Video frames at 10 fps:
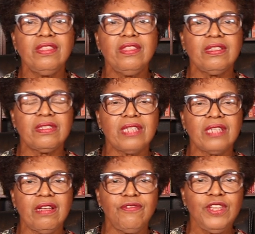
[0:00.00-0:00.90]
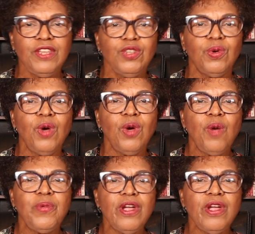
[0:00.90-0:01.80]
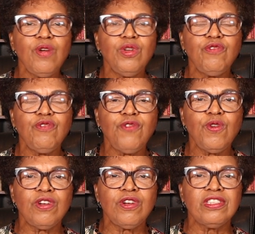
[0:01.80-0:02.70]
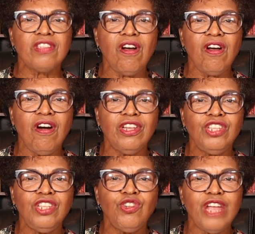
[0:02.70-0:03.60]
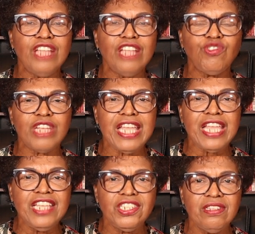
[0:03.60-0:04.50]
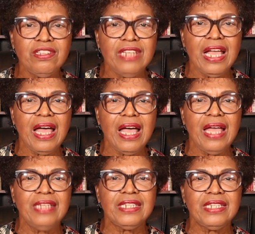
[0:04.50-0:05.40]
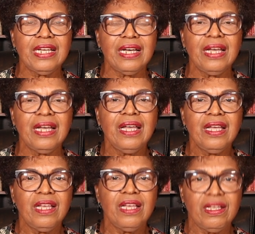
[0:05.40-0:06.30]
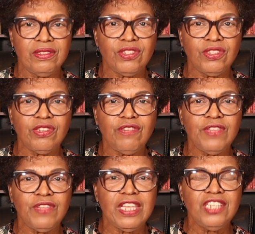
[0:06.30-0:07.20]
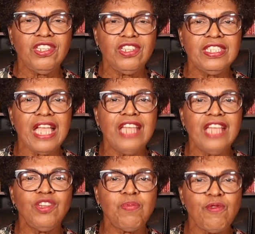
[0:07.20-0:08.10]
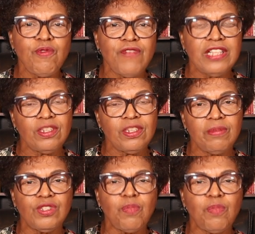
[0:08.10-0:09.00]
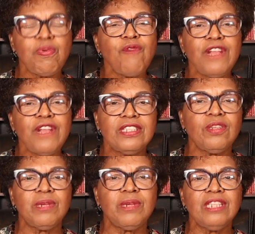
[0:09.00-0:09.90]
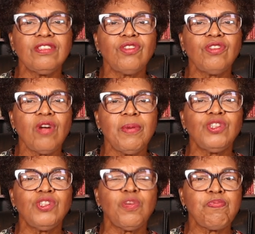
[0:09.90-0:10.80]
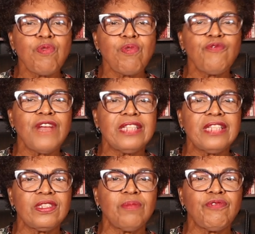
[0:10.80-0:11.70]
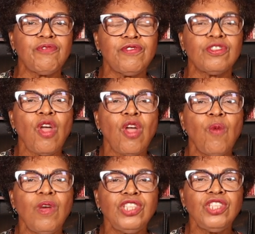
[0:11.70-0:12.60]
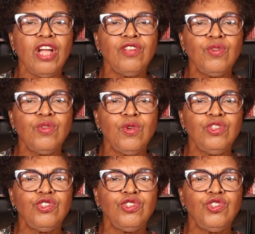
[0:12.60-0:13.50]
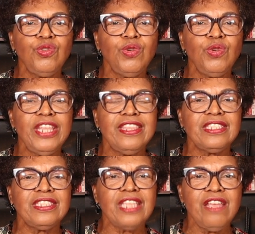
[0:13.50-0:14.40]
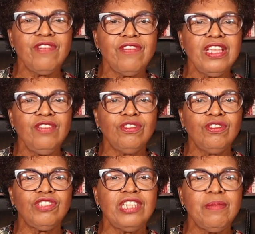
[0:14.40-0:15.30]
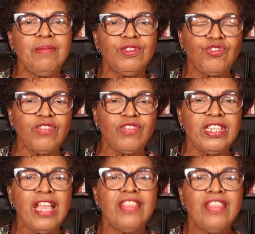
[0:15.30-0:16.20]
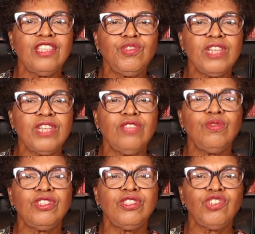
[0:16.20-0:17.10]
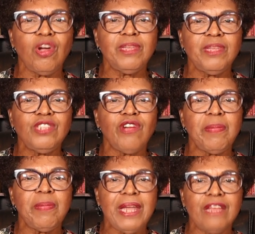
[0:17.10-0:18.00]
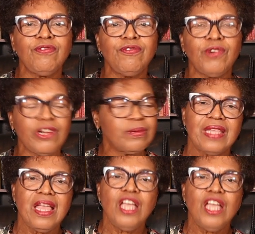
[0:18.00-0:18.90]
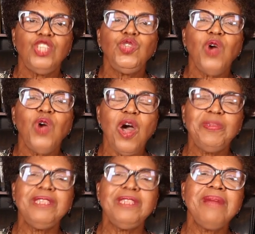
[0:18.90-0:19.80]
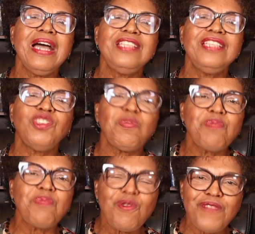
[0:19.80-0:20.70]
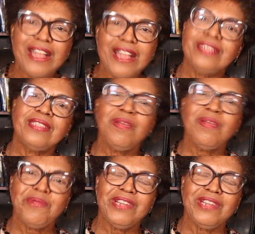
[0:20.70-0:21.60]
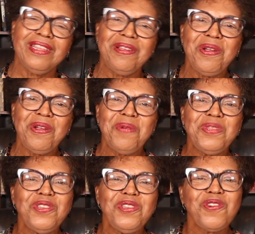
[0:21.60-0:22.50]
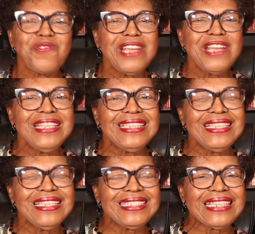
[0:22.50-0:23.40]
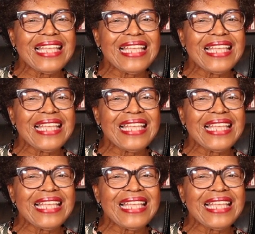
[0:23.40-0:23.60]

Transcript: this uh, video, we are going to focus on your education and uh, certifications and your profile summary. So profile summary, let us talk about your profile summary first. What are you going to do in this area in order to demonstrate that you can do the job that you're applying for? You optimize your profile summary with your greatest